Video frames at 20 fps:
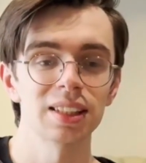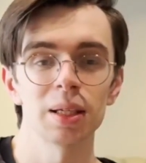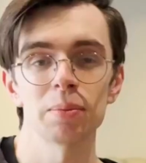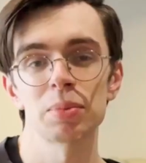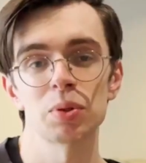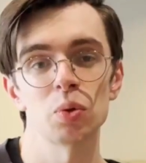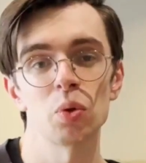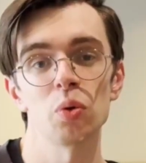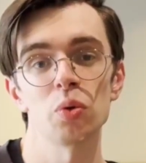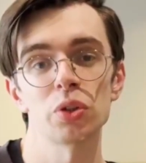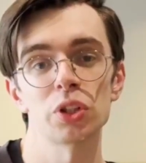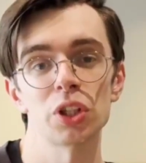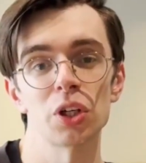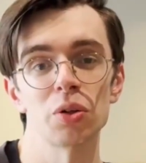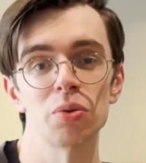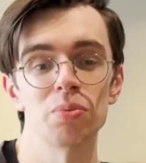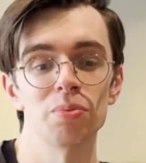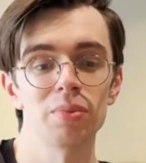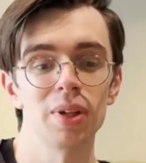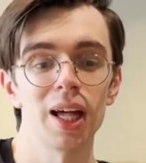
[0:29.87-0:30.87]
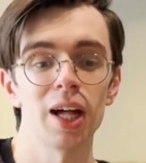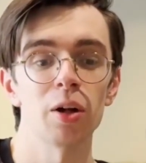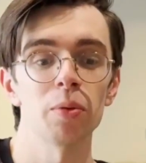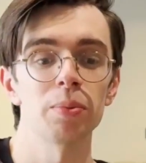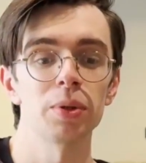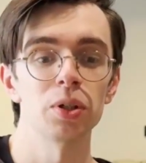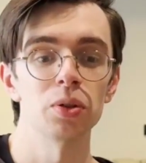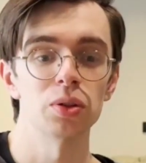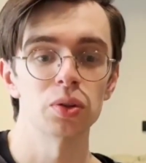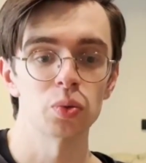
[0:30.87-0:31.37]
tips will also help
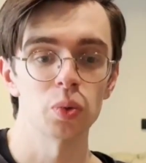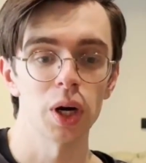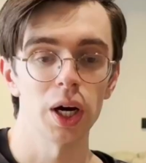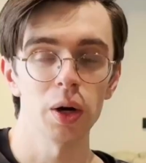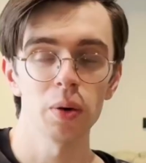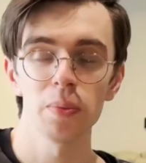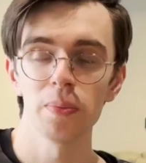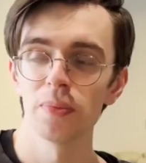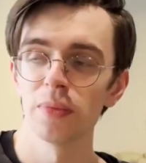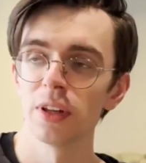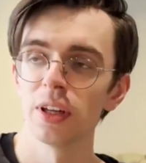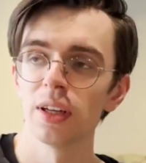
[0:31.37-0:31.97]
you as well.